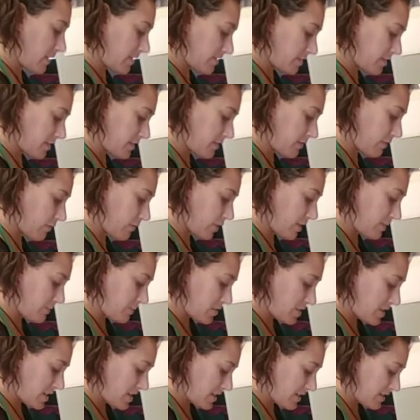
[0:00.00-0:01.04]
ounces of cream
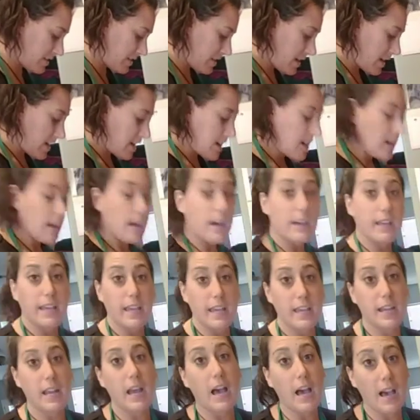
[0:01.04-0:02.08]
cheese.
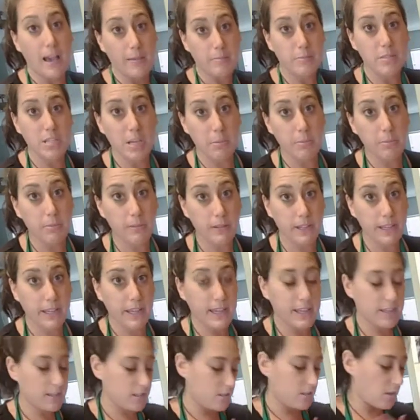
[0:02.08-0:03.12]
Again, I'm
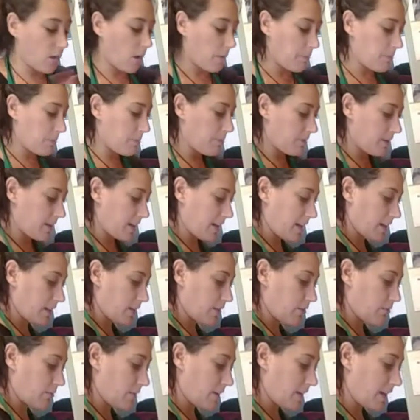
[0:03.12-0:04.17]
doubling it, so I'll be putting in
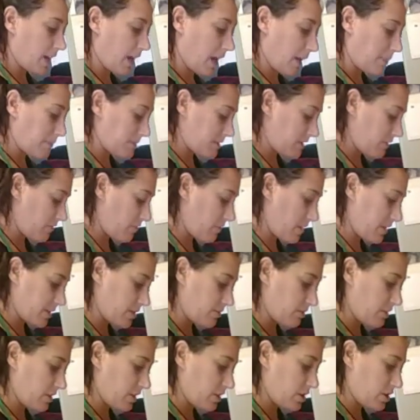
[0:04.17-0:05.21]
3 cups of
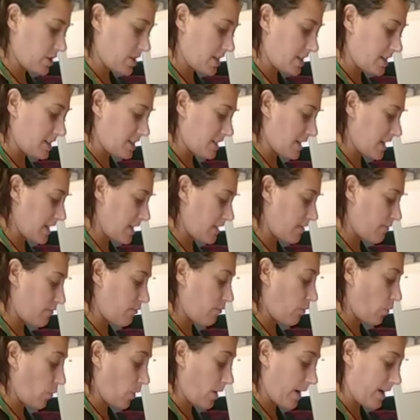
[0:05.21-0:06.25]
mozzarella cheese and
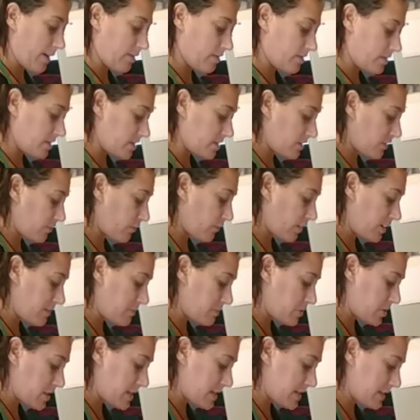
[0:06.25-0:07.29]
4 ounces of cream
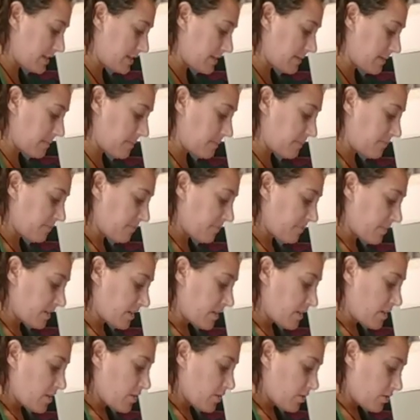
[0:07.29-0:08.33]
cheese.
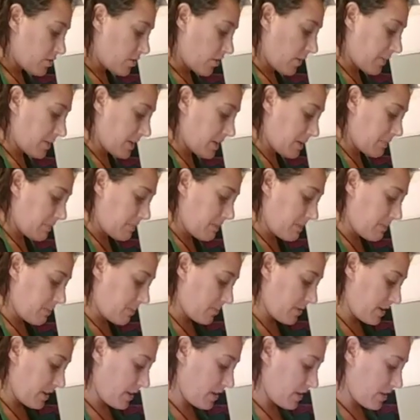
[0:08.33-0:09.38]
So I'm going to be
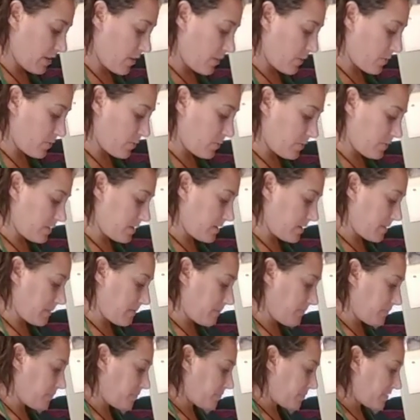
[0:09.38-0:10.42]
putting those
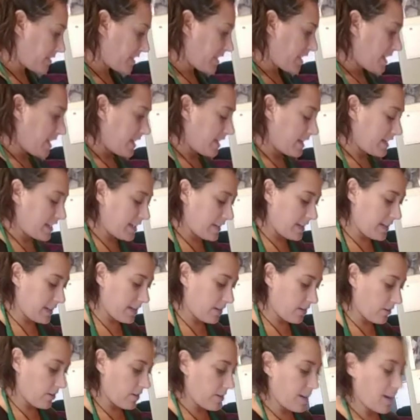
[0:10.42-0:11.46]
in
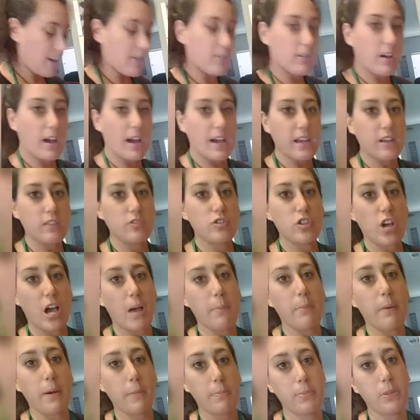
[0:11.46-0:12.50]
here, and I'll kind of
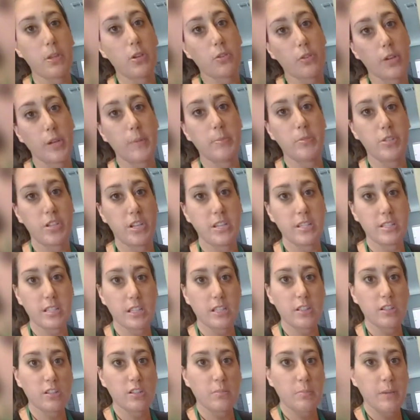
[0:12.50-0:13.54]
chop up the cream cheese a
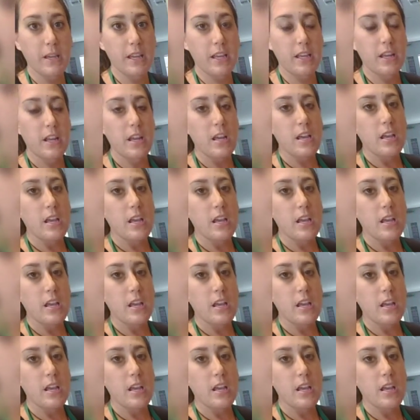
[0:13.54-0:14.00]
little bit,